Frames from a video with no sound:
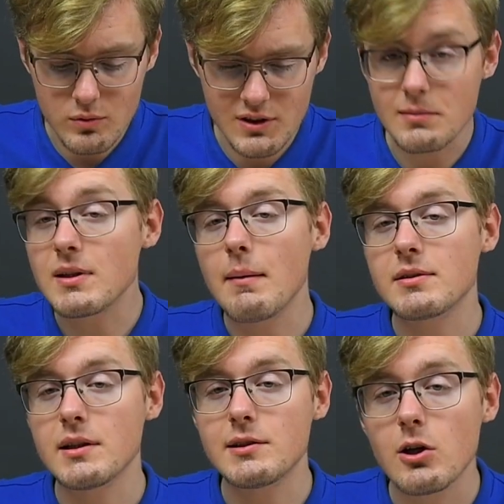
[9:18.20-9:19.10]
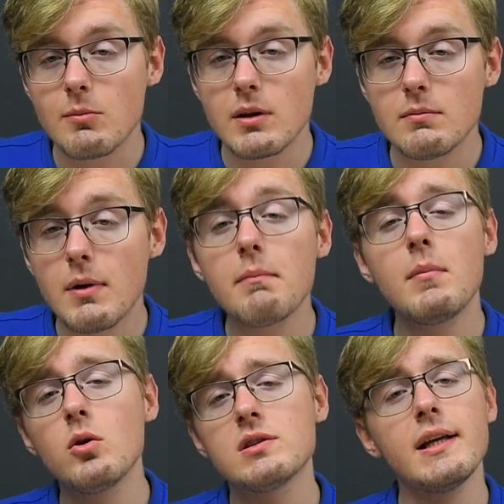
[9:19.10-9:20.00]
Sometimes consumer, but
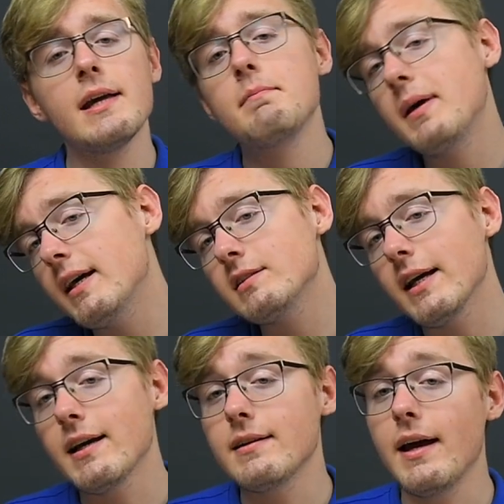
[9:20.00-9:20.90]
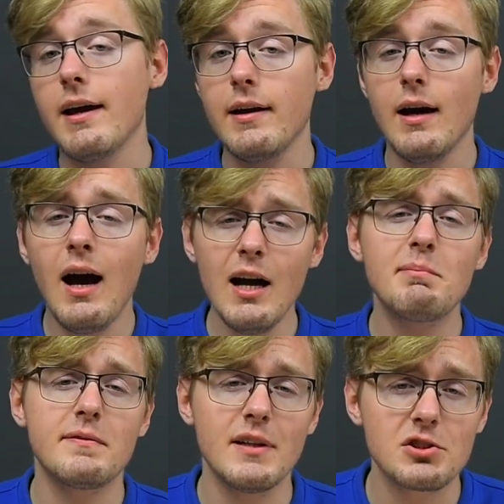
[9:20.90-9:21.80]
mostly a mid and a high
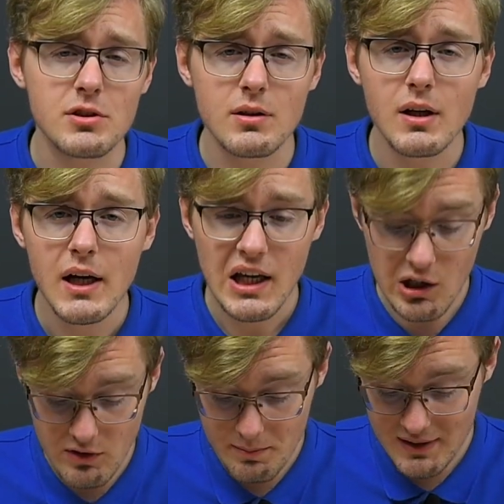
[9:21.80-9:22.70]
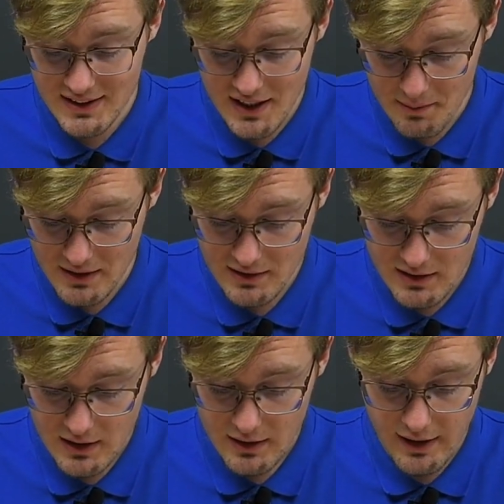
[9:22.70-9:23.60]
professional equipment segment.
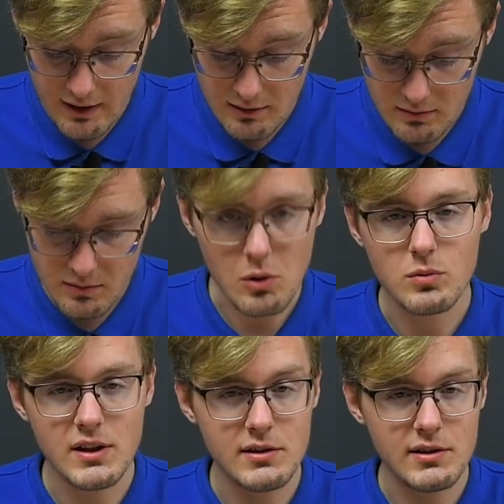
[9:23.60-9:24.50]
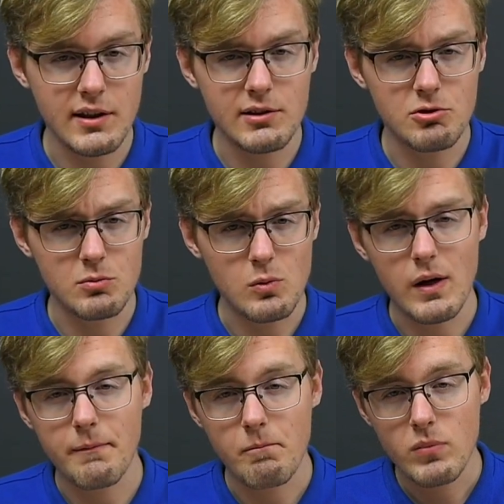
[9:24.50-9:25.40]
Yeah, though this is a consumer one.